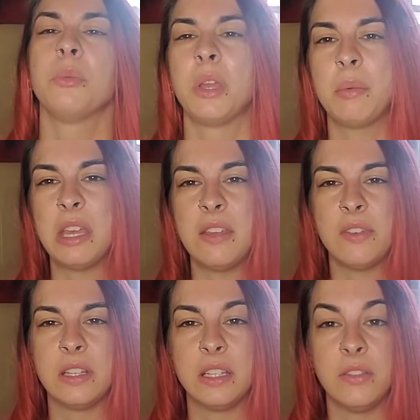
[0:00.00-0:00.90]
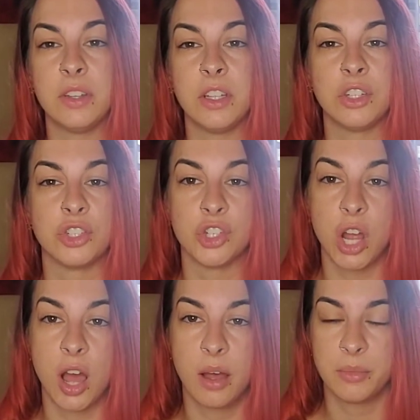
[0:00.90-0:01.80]
you may be even leaving your
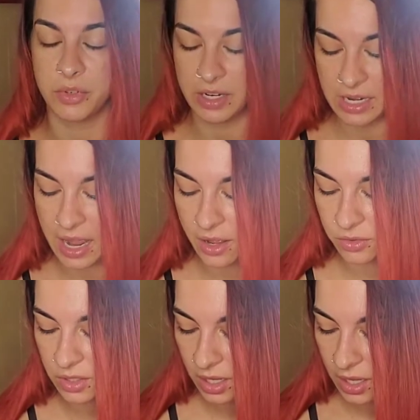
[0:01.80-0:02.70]
jobs right now.